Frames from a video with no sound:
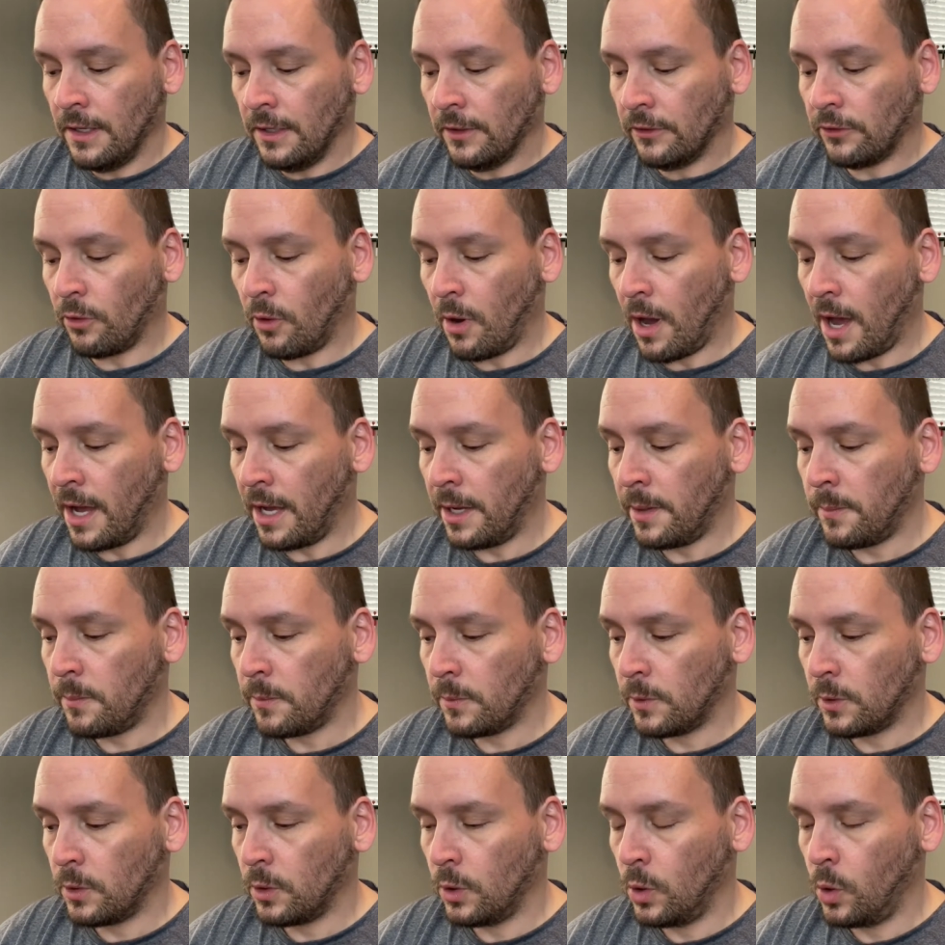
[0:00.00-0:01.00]
So
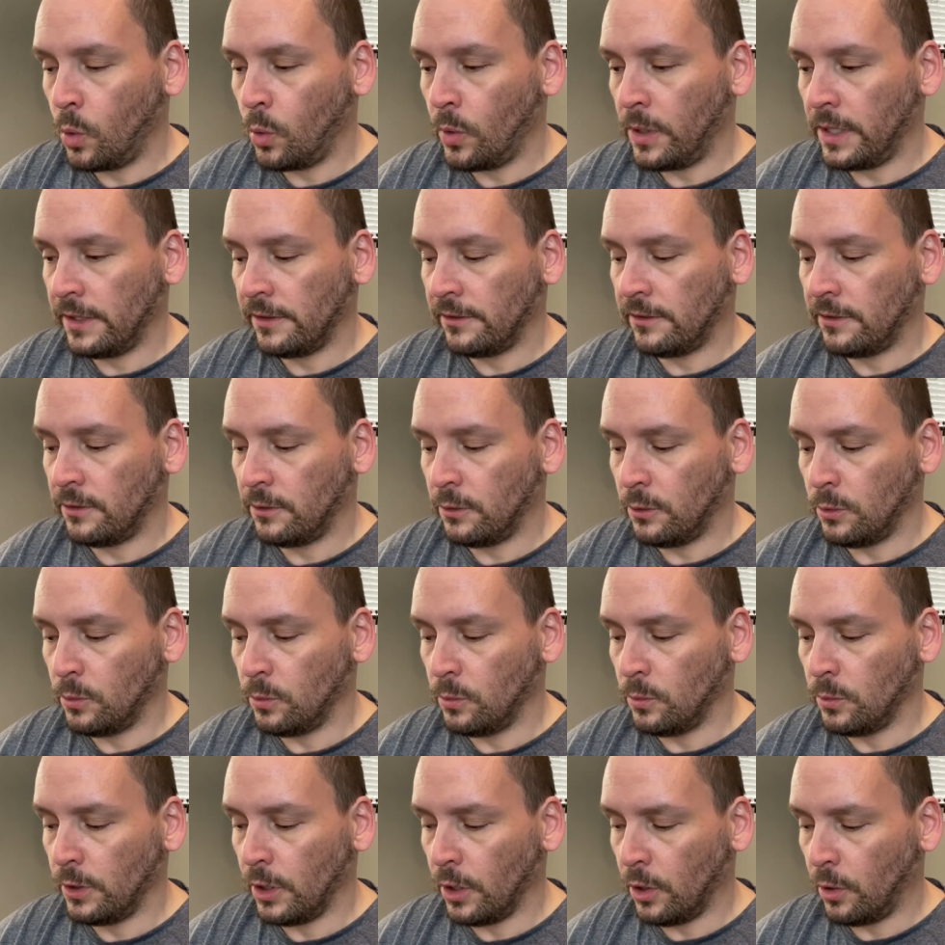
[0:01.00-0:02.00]
I'm going
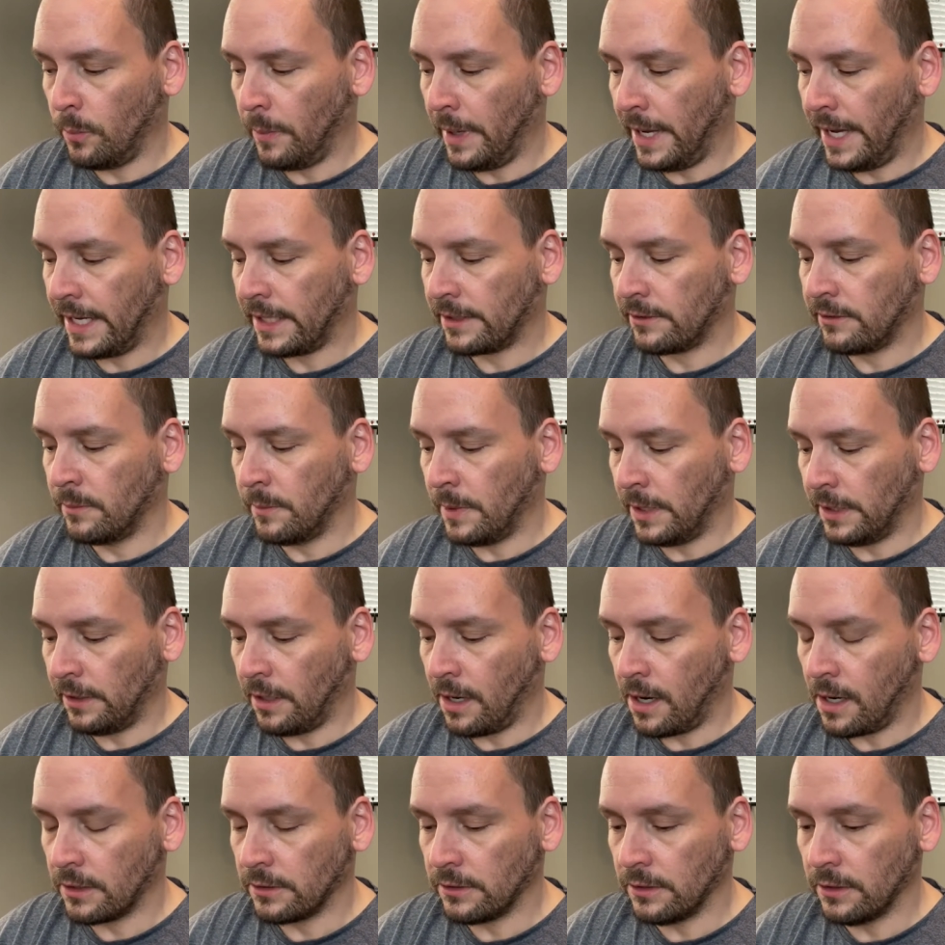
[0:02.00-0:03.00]
to go back to my
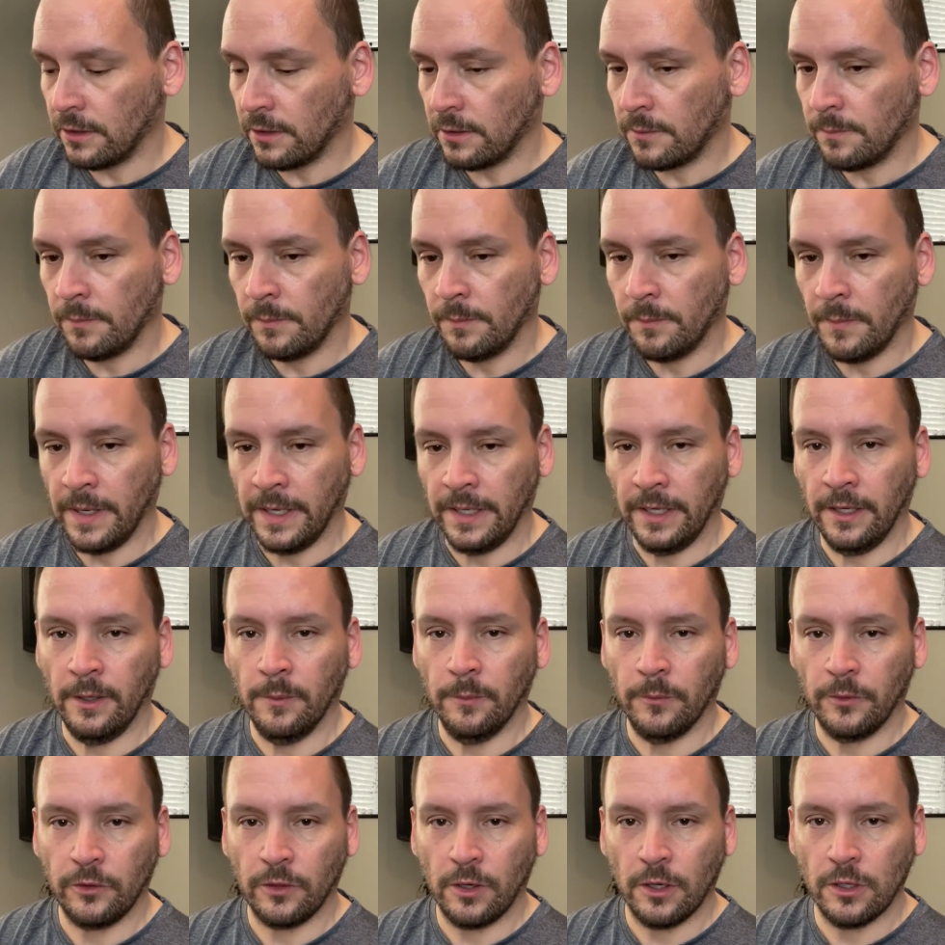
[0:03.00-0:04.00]
doctor, my
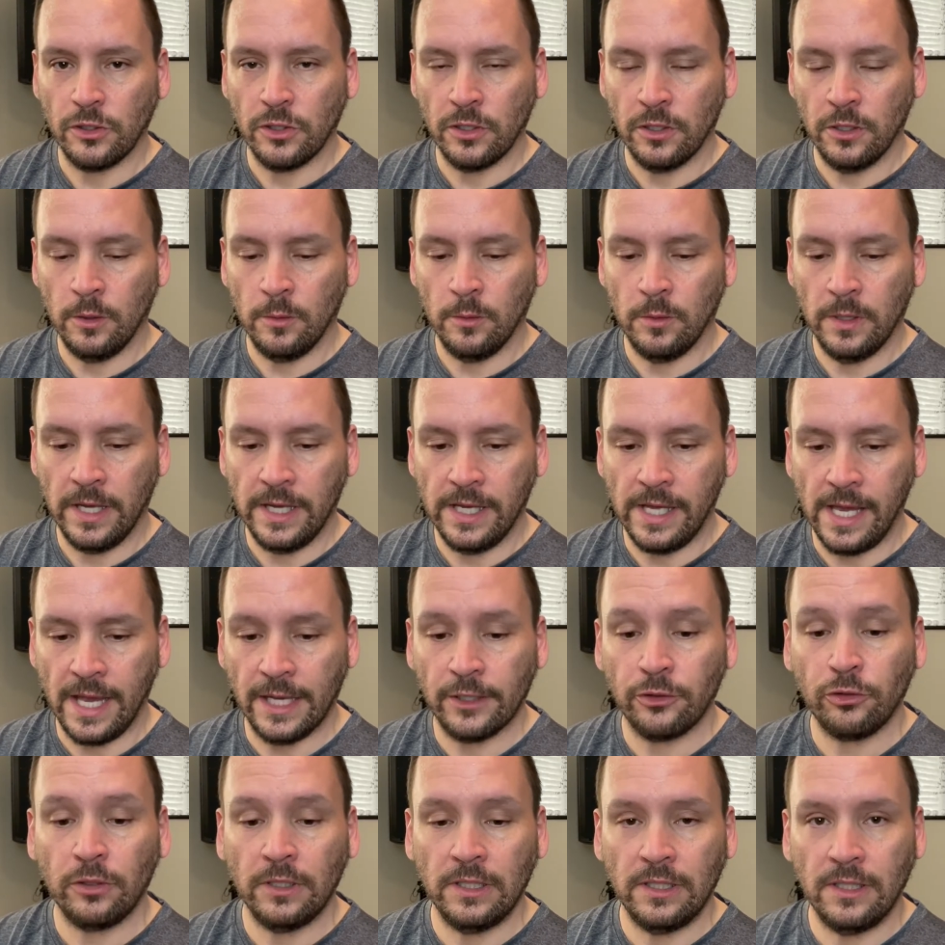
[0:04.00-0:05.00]
surgeon, he
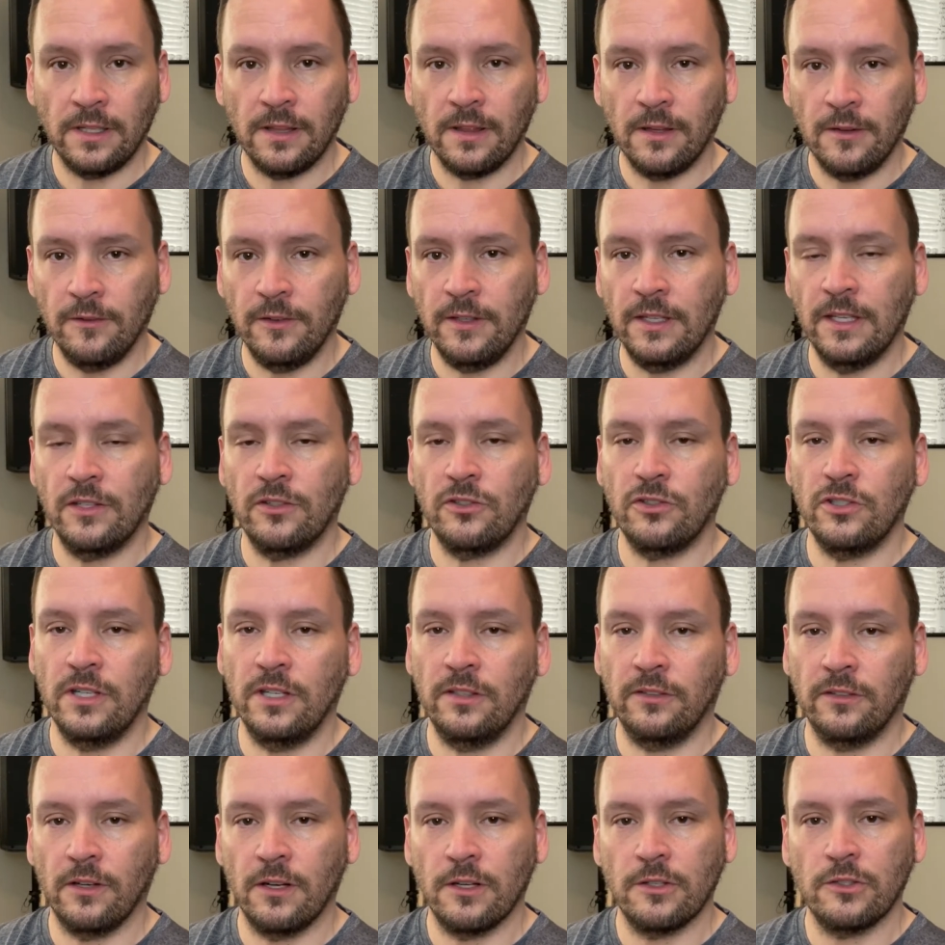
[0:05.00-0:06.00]
actually did the
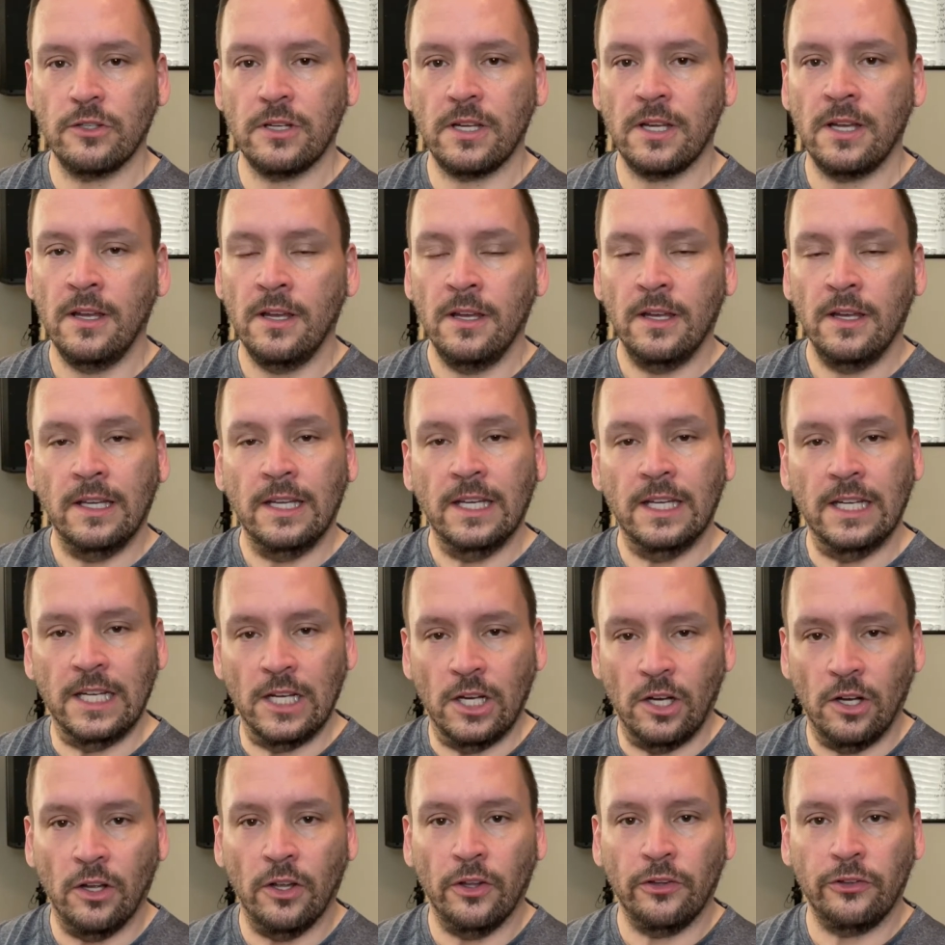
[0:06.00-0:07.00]
VSG surgery, and he
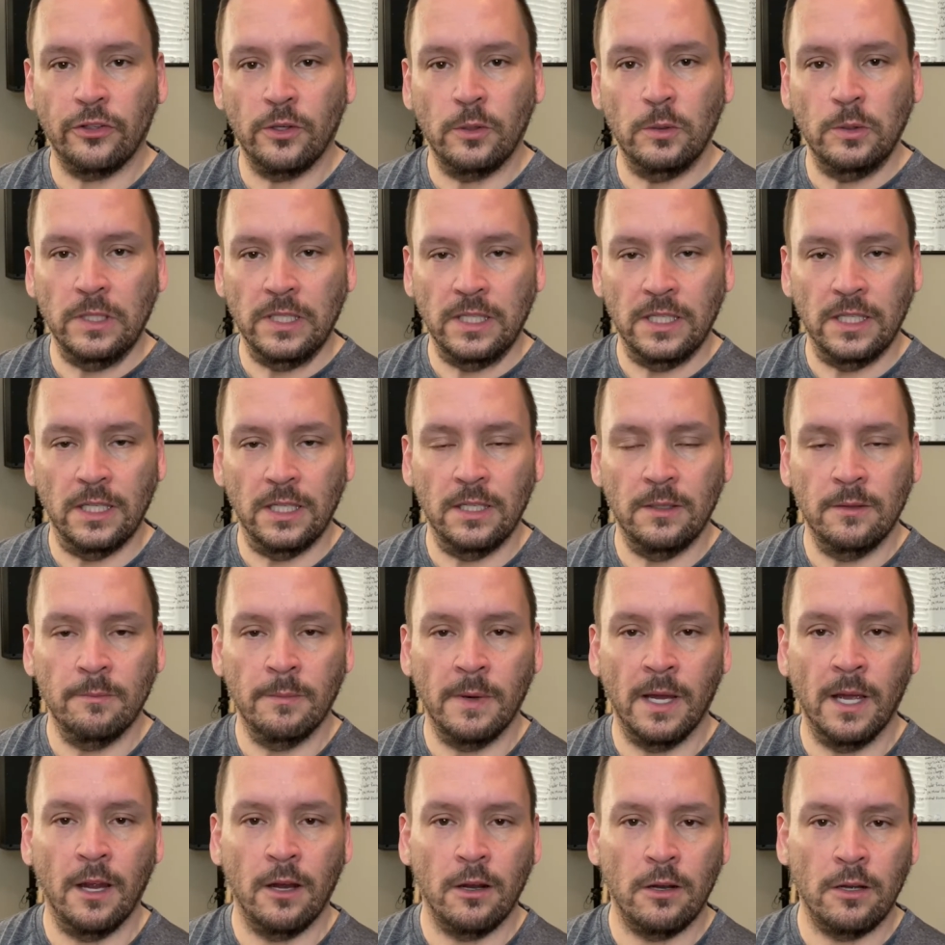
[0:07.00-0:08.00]
also did
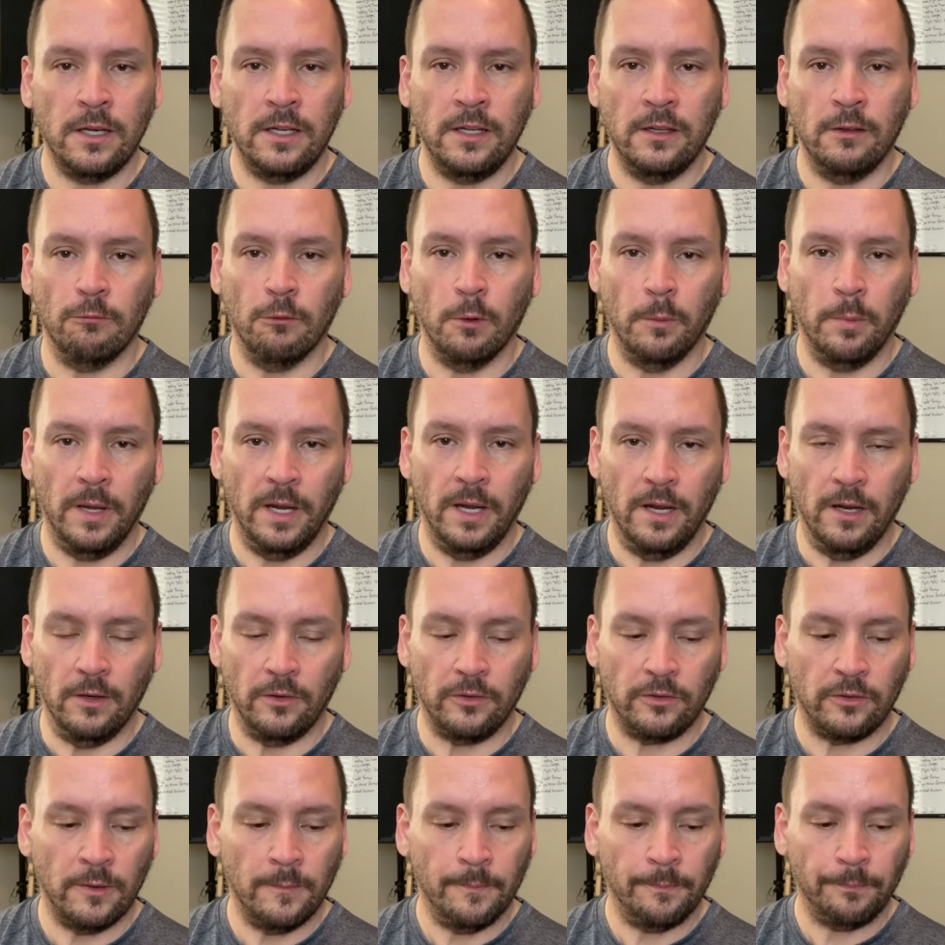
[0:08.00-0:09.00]
my hernia
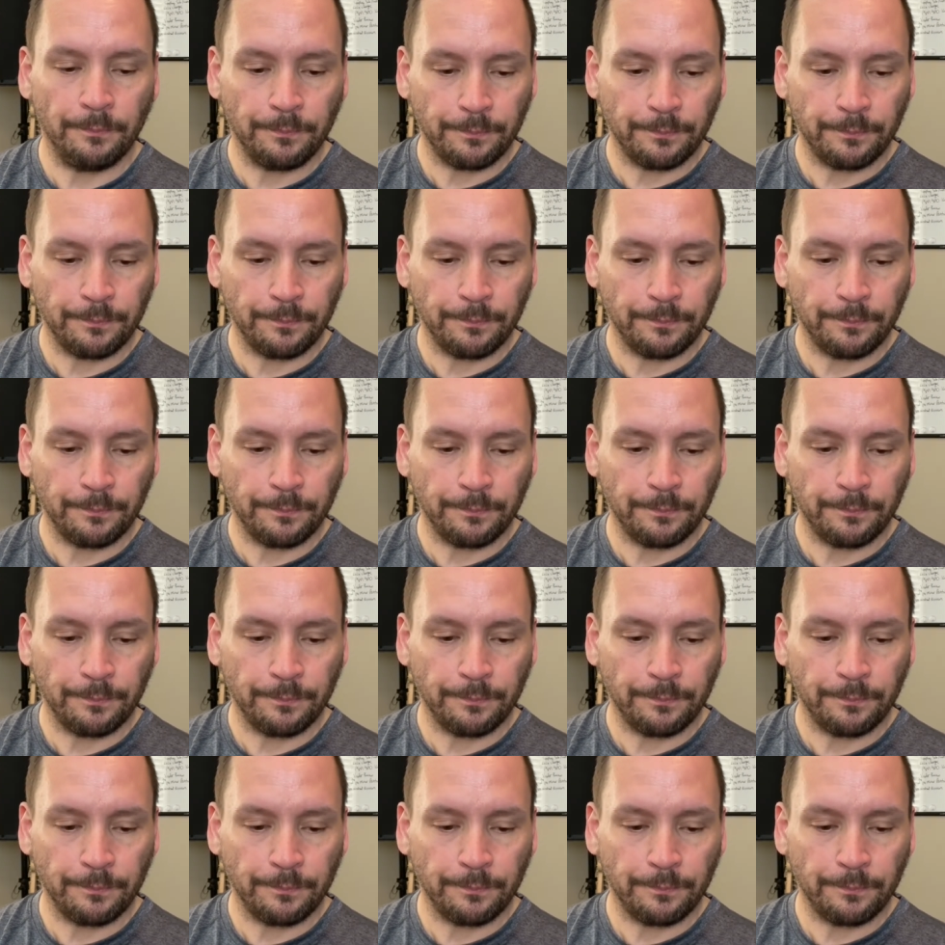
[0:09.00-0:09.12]
repairs.